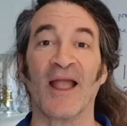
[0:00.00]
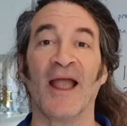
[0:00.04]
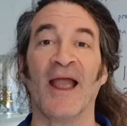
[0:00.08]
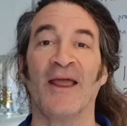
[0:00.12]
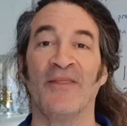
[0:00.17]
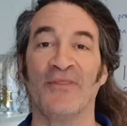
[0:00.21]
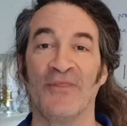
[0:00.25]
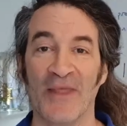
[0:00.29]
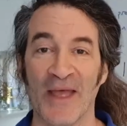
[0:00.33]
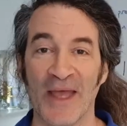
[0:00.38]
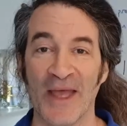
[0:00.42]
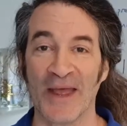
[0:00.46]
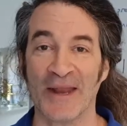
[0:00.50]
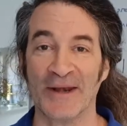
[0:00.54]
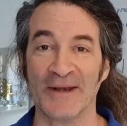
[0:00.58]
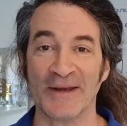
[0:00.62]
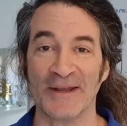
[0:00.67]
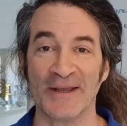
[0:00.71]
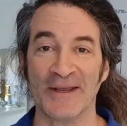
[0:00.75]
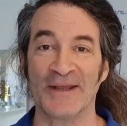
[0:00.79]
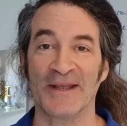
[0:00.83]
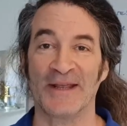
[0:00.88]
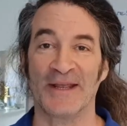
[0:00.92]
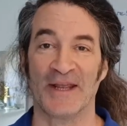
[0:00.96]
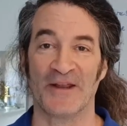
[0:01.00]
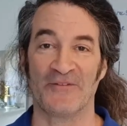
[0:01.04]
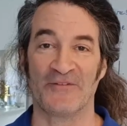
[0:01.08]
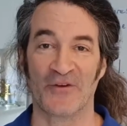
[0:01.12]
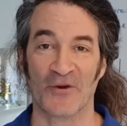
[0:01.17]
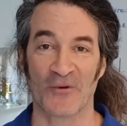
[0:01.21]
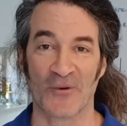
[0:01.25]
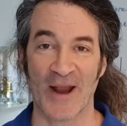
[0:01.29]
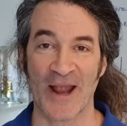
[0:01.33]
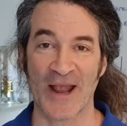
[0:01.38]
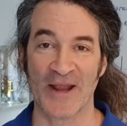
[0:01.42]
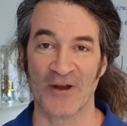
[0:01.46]
And then if
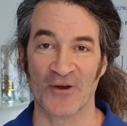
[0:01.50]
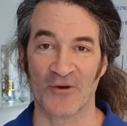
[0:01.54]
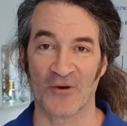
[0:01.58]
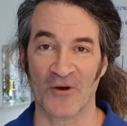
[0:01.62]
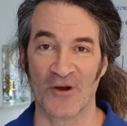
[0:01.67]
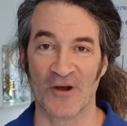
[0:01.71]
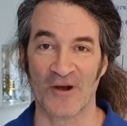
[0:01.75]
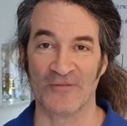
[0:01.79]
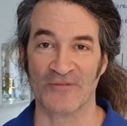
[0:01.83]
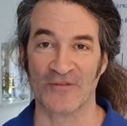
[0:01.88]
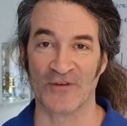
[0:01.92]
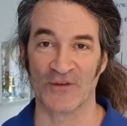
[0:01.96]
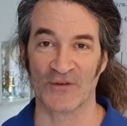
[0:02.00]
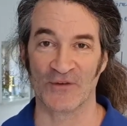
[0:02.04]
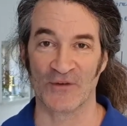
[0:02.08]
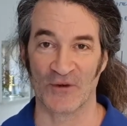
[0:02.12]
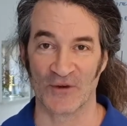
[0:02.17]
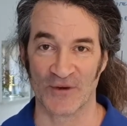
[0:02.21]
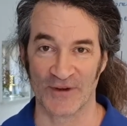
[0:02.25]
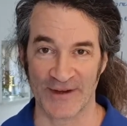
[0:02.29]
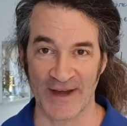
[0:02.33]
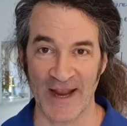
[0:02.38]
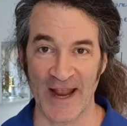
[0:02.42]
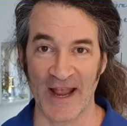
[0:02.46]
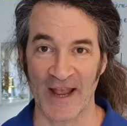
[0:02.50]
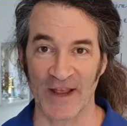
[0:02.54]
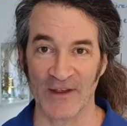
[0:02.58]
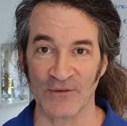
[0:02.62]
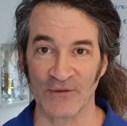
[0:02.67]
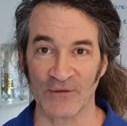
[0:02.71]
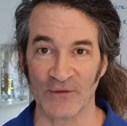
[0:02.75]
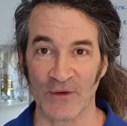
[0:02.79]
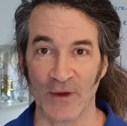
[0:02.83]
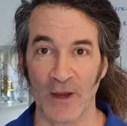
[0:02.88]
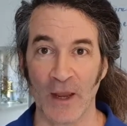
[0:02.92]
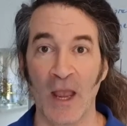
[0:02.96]
you're at your office, your
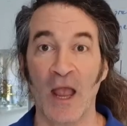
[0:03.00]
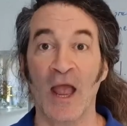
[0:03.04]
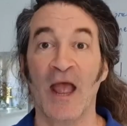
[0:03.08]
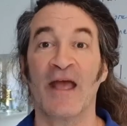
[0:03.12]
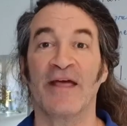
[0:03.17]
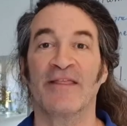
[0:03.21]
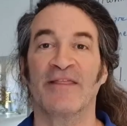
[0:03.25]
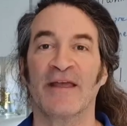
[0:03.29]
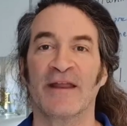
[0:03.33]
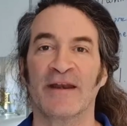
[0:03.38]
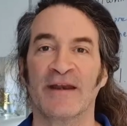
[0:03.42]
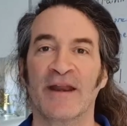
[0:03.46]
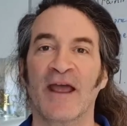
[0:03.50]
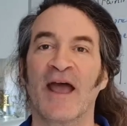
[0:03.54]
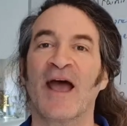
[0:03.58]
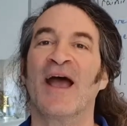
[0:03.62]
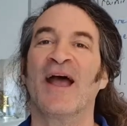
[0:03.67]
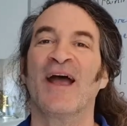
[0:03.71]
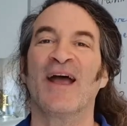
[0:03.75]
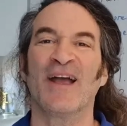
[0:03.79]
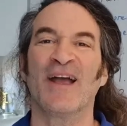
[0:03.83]
desk, then